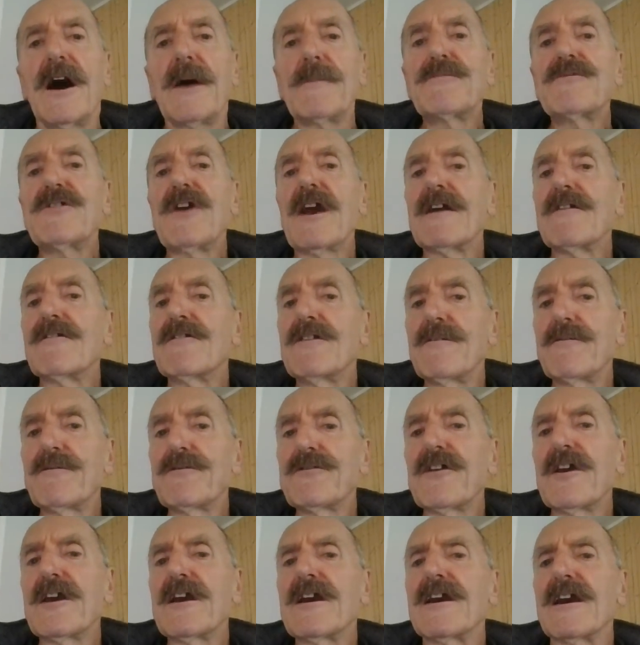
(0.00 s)
Objective
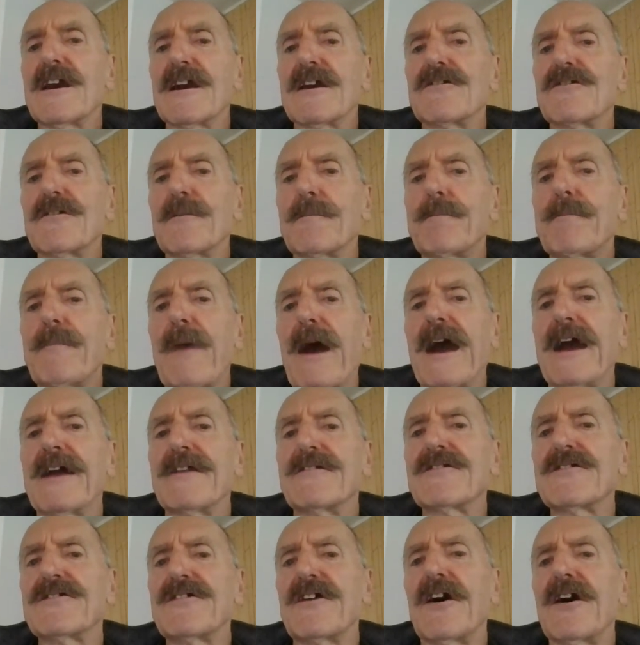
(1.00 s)
thinking is a
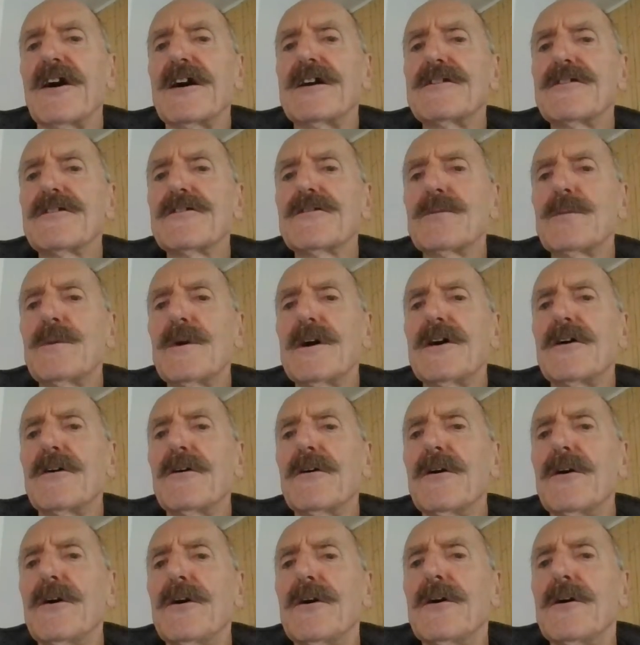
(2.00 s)
bad sign as
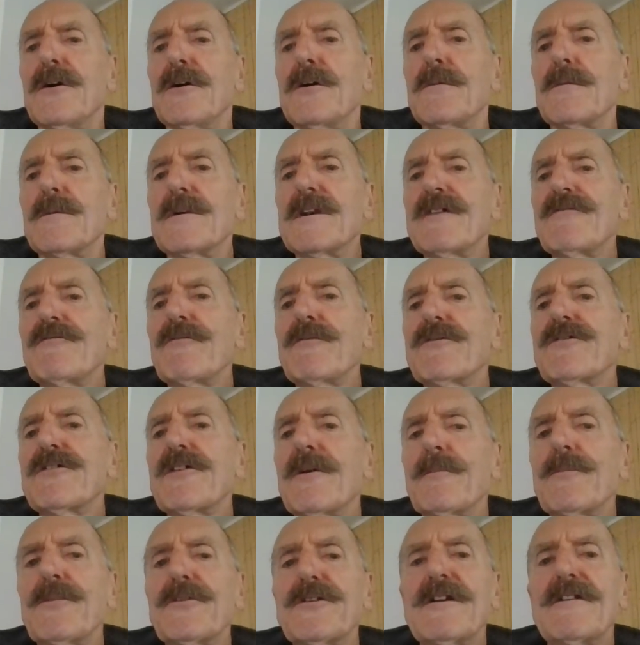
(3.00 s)
well. Whenever
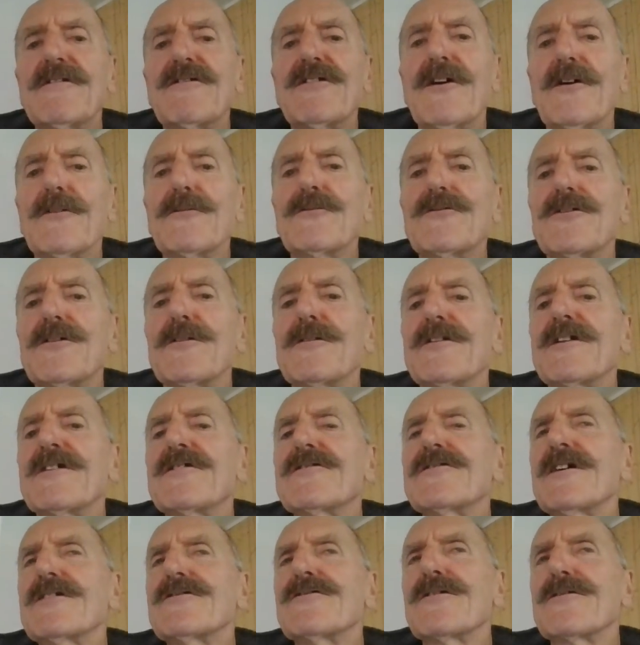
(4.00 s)
somebody tells you
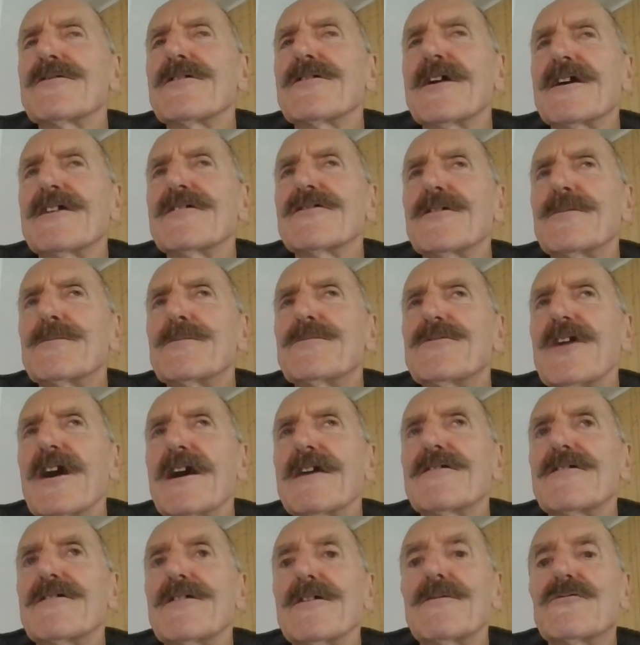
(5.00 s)
there's such a thing as
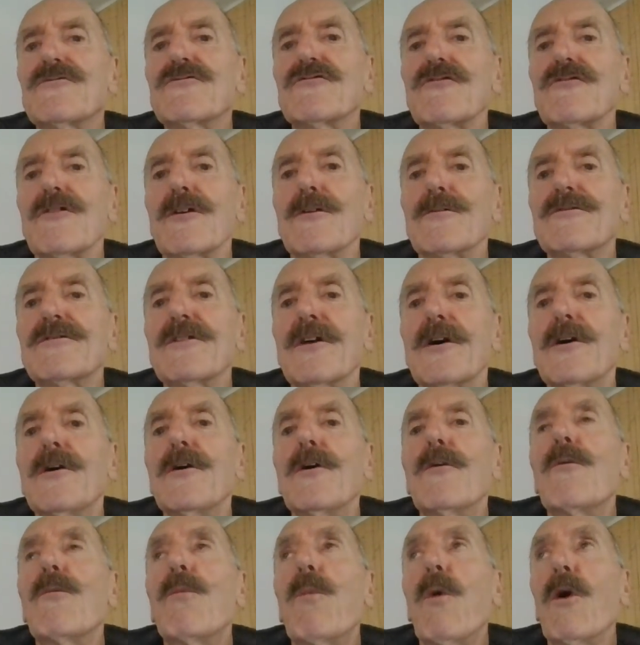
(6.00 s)
objective truth,
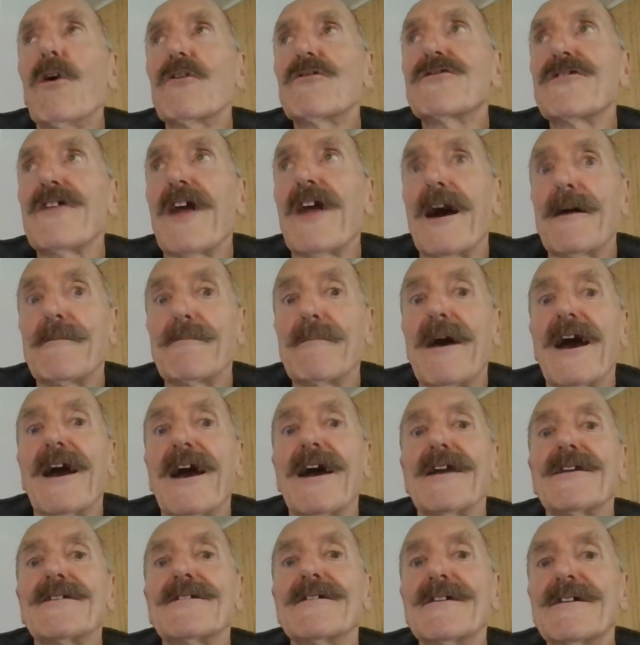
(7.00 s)
watch that
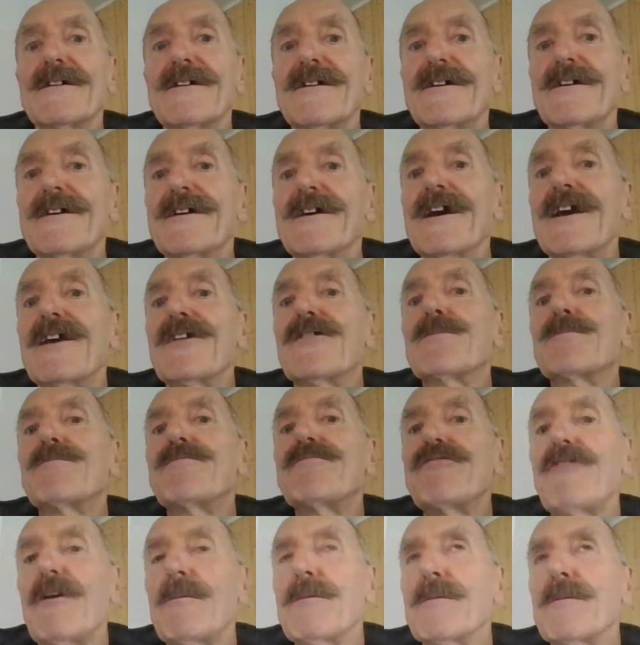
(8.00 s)
man. He's
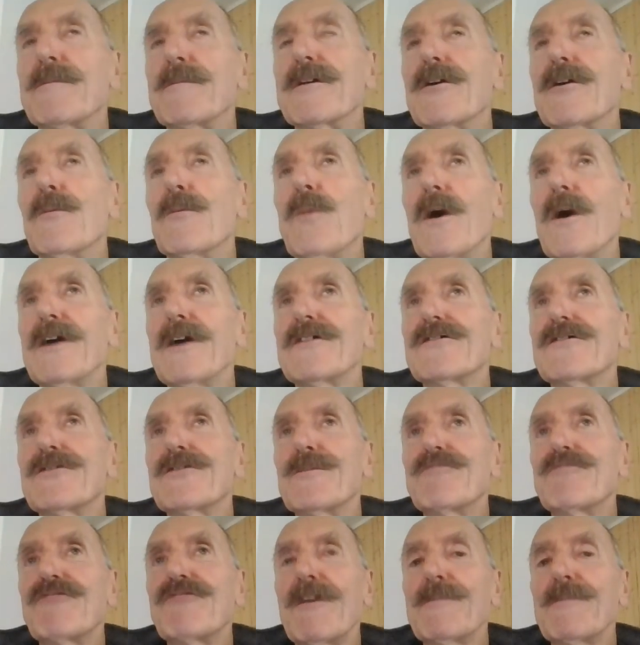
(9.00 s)
probably a white
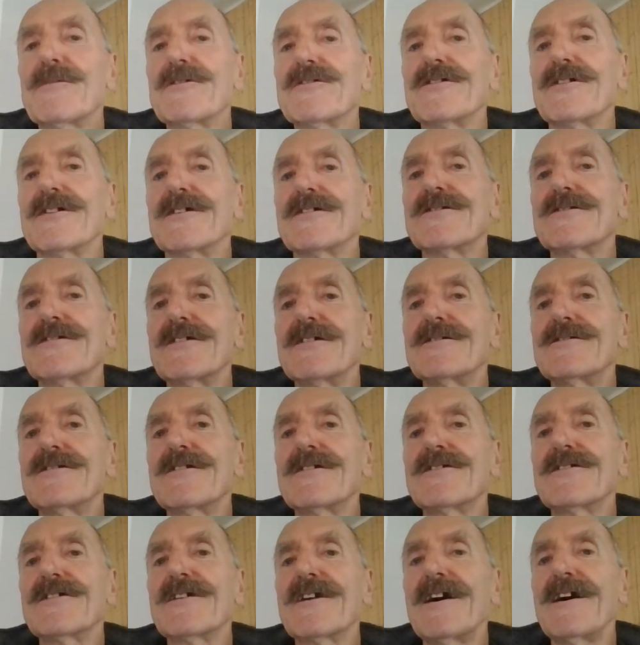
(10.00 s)
supremacist in
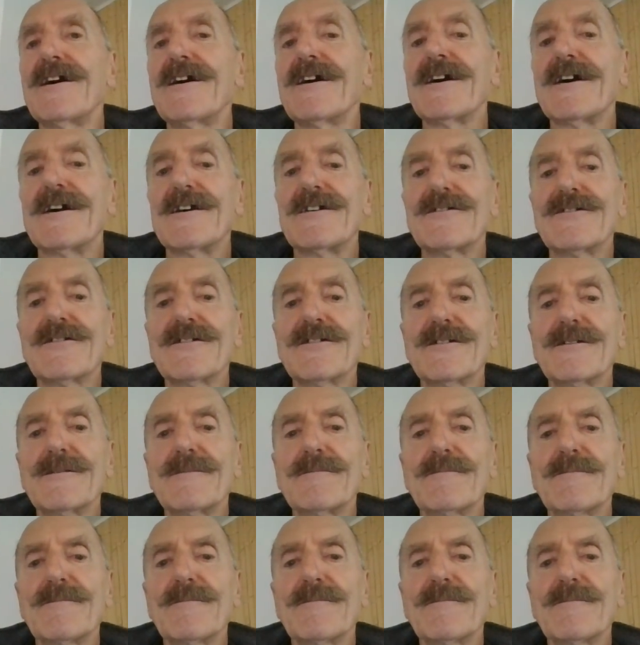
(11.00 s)
disguise.